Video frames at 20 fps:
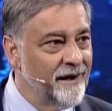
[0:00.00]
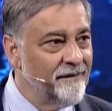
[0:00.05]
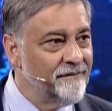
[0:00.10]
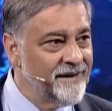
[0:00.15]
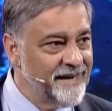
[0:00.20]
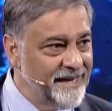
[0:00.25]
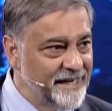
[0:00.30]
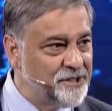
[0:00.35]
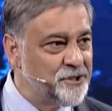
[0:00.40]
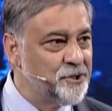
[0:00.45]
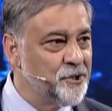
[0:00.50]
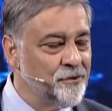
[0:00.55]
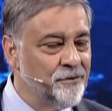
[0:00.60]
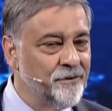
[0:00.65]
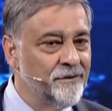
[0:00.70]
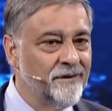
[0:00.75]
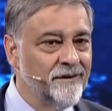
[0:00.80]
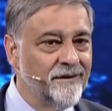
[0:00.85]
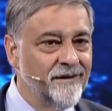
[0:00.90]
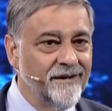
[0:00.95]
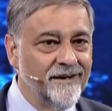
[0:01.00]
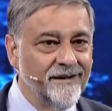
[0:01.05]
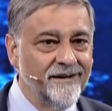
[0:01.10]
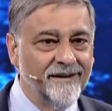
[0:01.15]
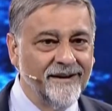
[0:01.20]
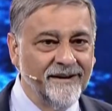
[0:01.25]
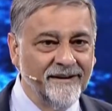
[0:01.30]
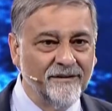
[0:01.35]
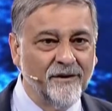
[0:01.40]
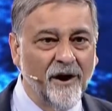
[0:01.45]
of an issue
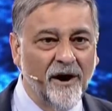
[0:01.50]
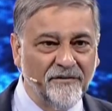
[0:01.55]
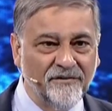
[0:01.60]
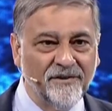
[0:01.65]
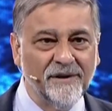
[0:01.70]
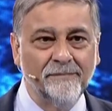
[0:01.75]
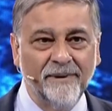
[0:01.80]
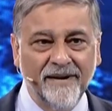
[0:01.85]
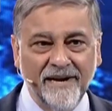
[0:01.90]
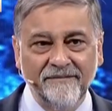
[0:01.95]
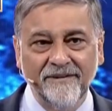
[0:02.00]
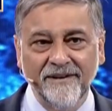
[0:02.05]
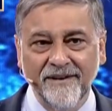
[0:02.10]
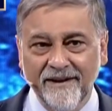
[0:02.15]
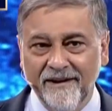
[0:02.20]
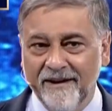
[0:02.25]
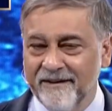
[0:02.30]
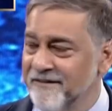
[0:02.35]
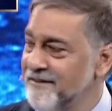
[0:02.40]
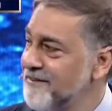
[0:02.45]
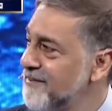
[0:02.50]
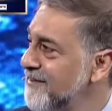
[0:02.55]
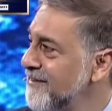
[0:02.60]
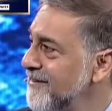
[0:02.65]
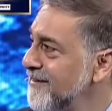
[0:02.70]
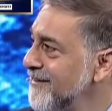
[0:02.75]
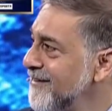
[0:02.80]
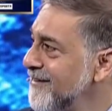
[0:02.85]
in gossip and everything else.